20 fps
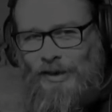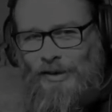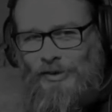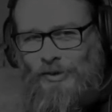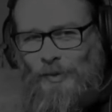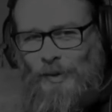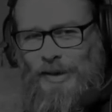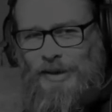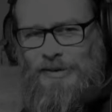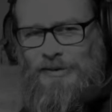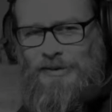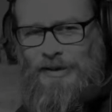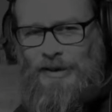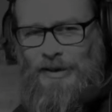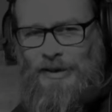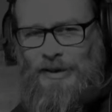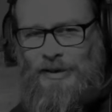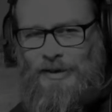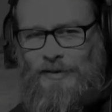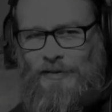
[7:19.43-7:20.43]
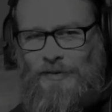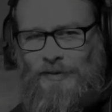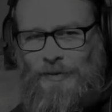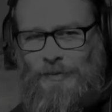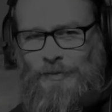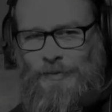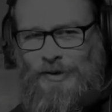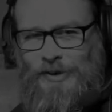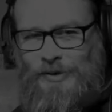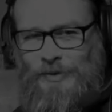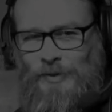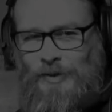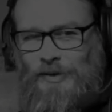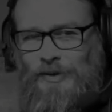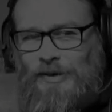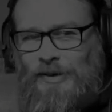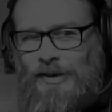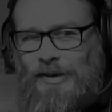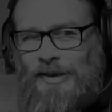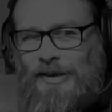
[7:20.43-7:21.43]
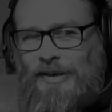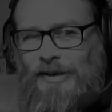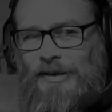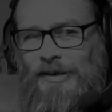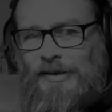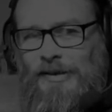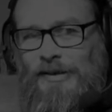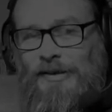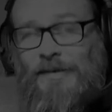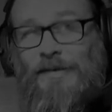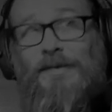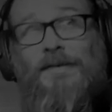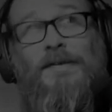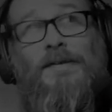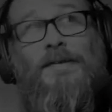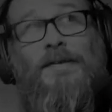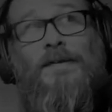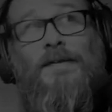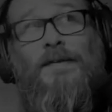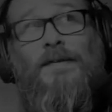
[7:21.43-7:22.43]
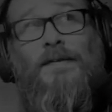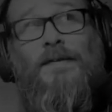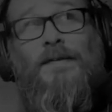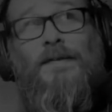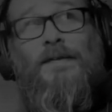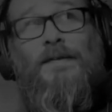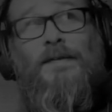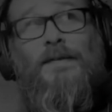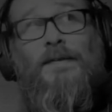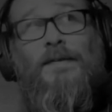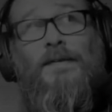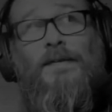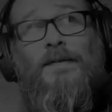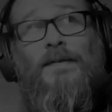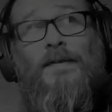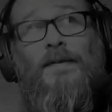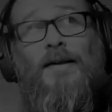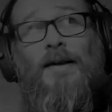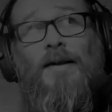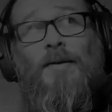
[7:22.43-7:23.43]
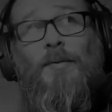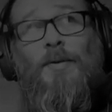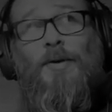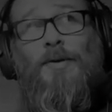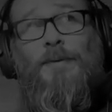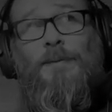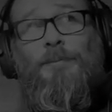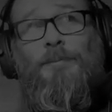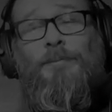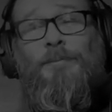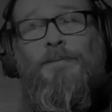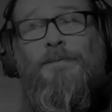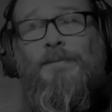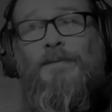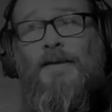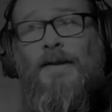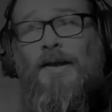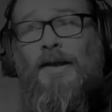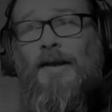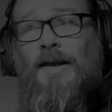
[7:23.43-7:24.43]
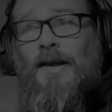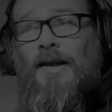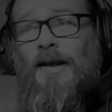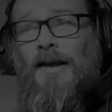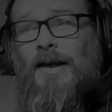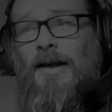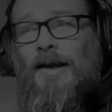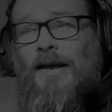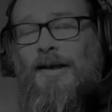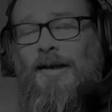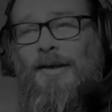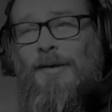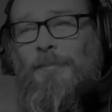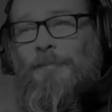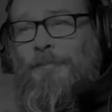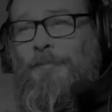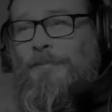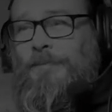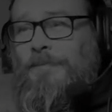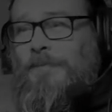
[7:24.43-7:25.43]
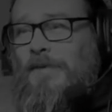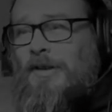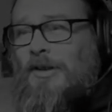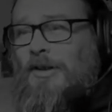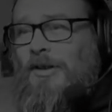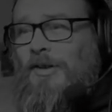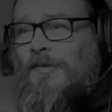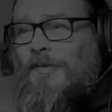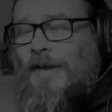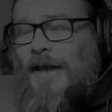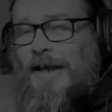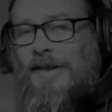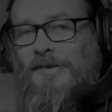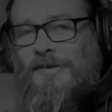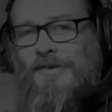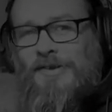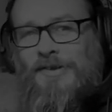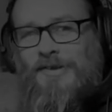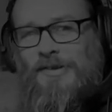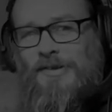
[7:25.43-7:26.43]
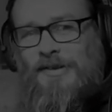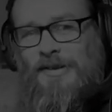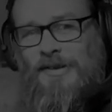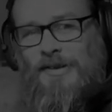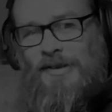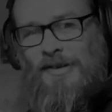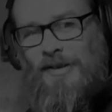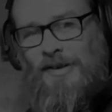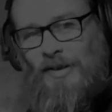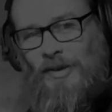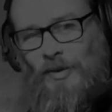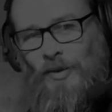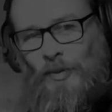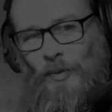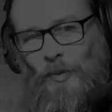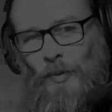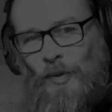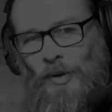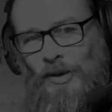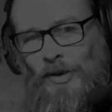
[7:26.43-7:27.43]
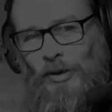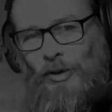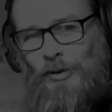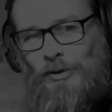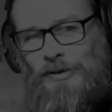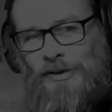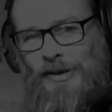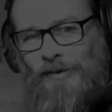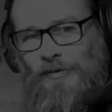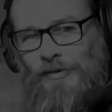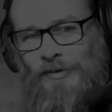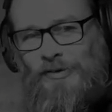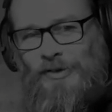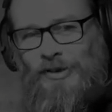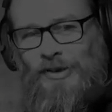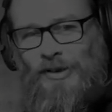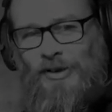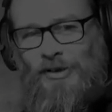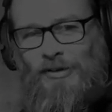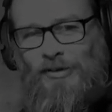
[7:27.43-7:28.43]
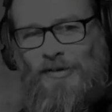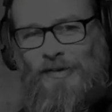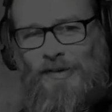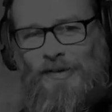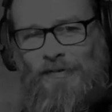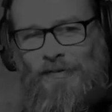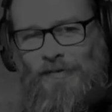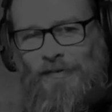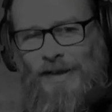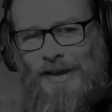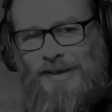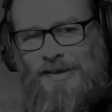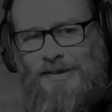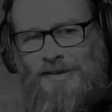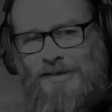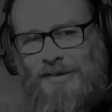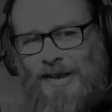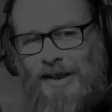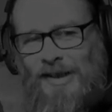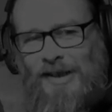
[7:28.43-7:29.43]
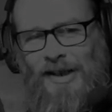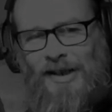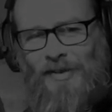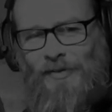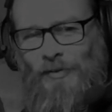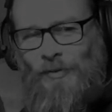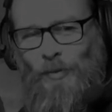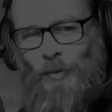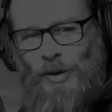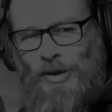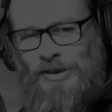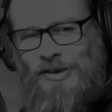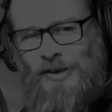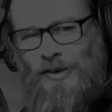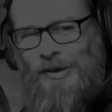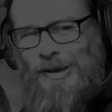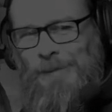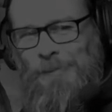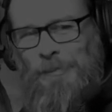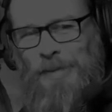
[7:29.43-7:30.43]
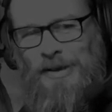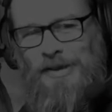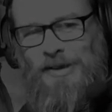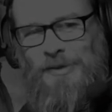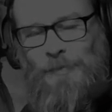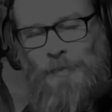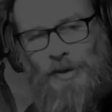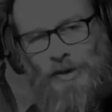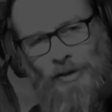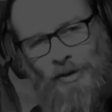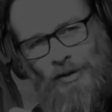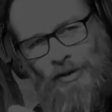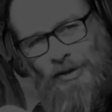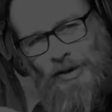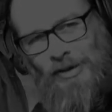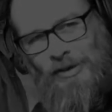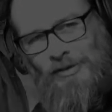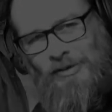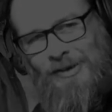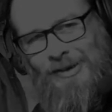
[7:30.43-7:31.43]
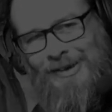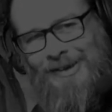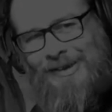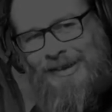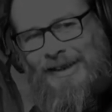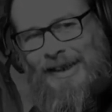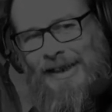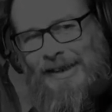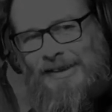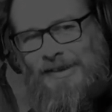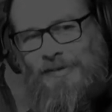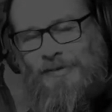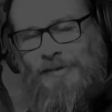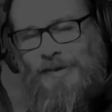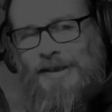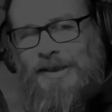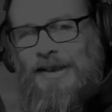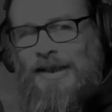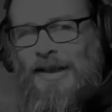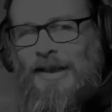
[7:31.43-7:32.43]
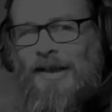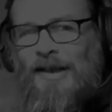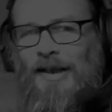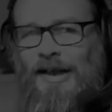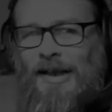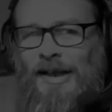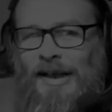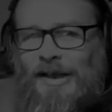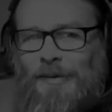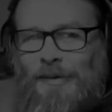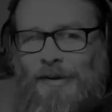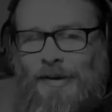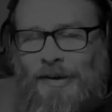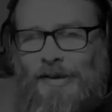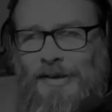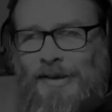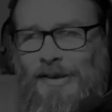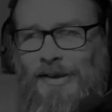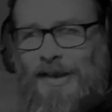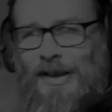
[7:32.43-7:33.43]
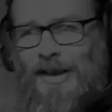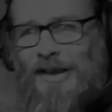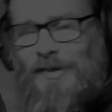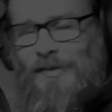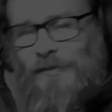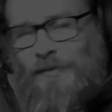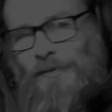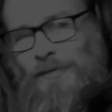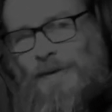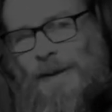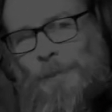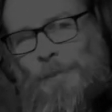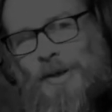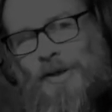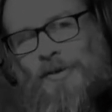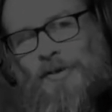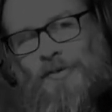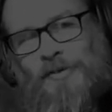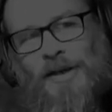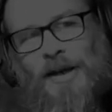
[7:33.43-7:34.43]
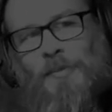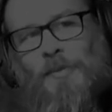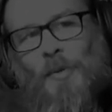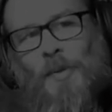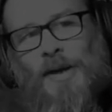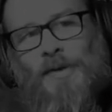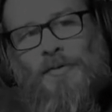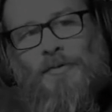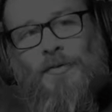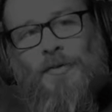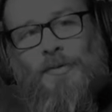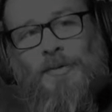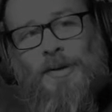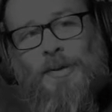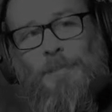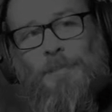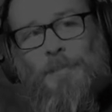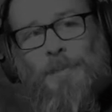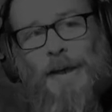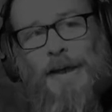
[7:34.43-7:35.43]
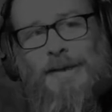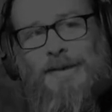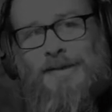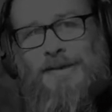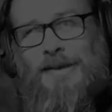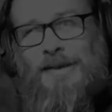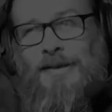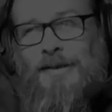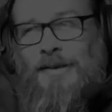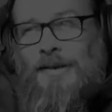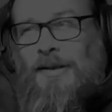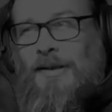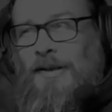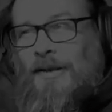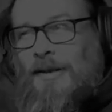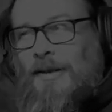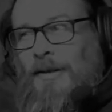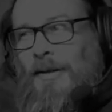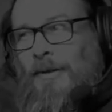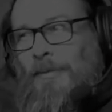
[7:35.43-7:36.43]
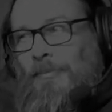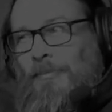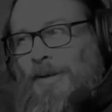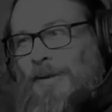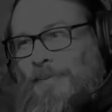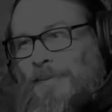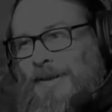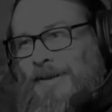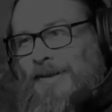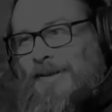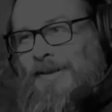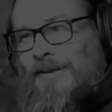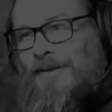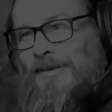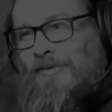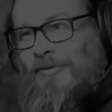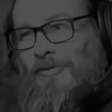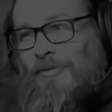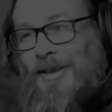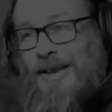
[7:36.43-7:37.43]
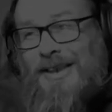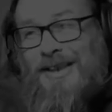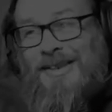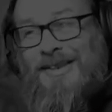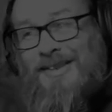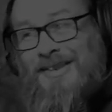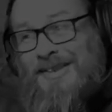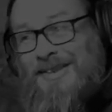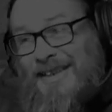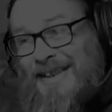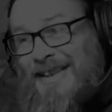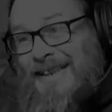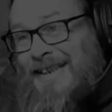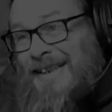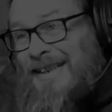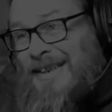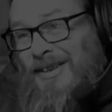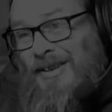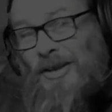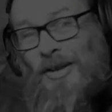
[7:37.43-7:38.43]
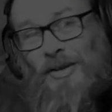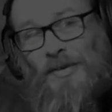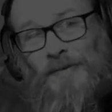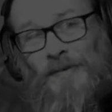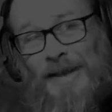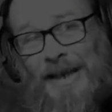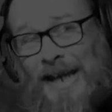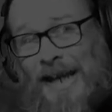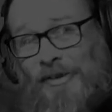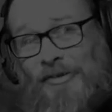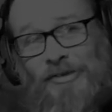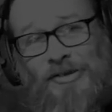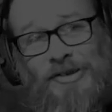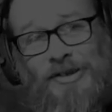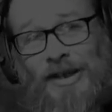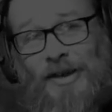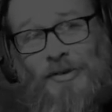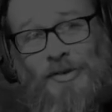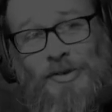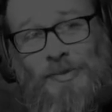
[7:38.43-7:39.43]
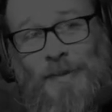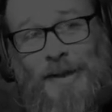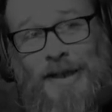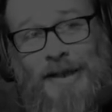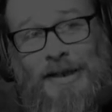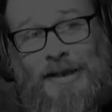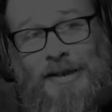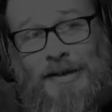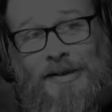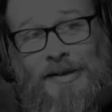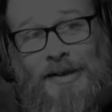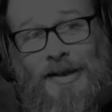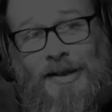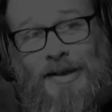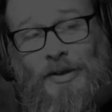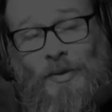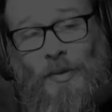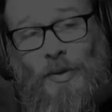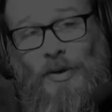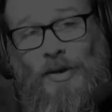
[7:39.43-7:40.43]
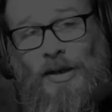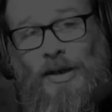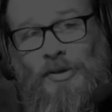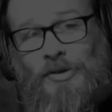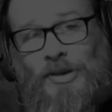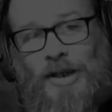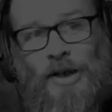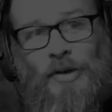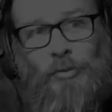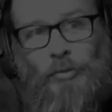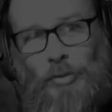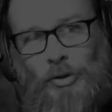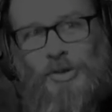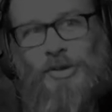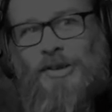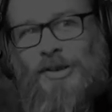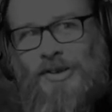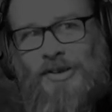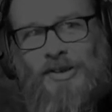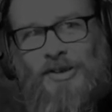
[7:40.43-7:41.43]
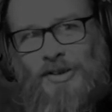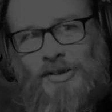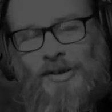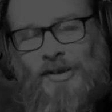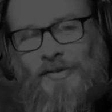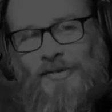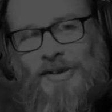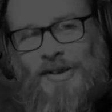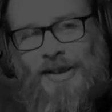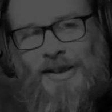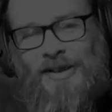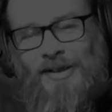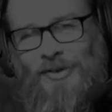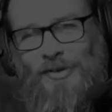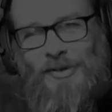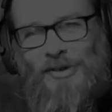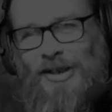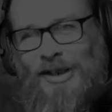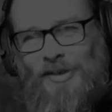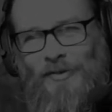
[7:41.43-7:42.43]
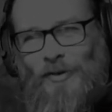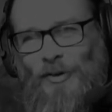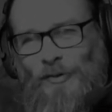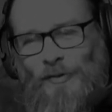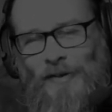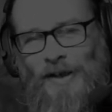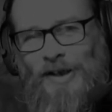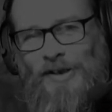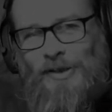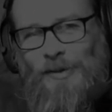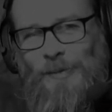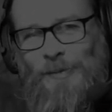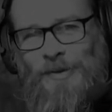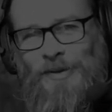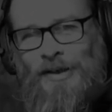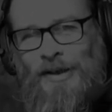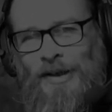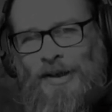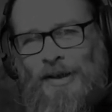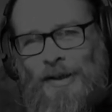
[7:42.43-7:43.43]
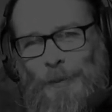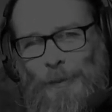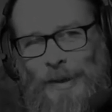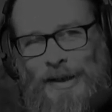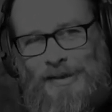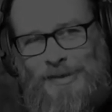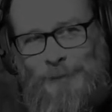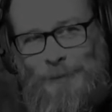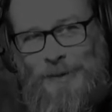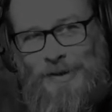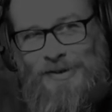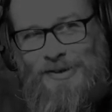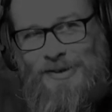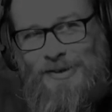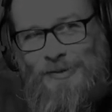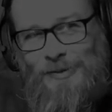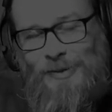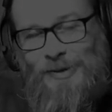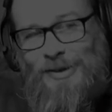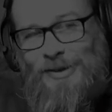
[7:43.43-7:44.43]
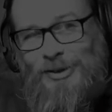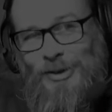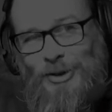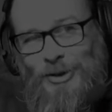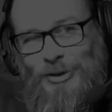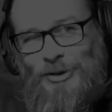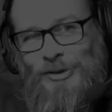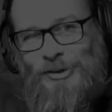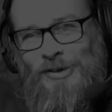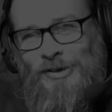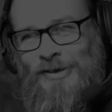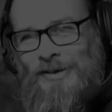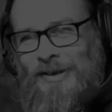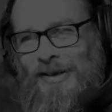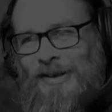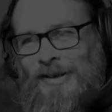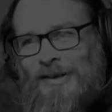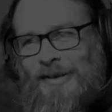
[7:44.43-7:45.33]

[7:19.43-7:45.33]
as well from this one and that one. Um, the colour of the hands were all different to the colour of the face. I kind of worked it on in bits, but not collectively. And it, and it kind of that period of time away from the painting made me really see a lot of the errors I was making in, in the work. I was kind of rushing to do everything. I was kind of all fired up and painting bits that were good and